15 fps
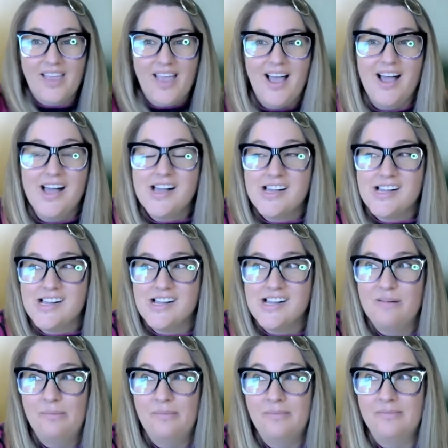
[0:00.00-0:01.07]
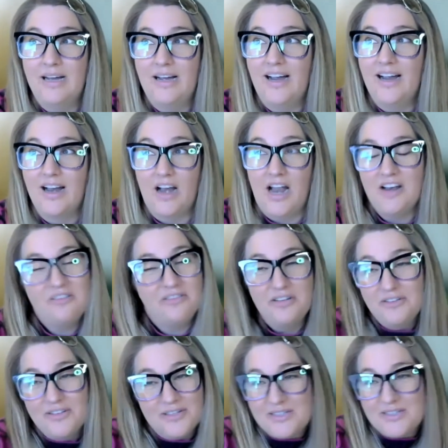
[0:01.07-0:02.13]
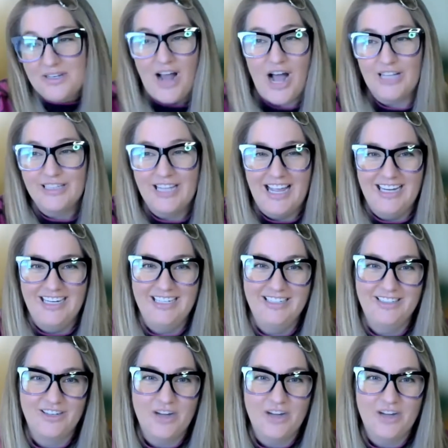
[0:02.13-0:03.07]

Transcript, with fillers: Um, I don't know, it's an online like an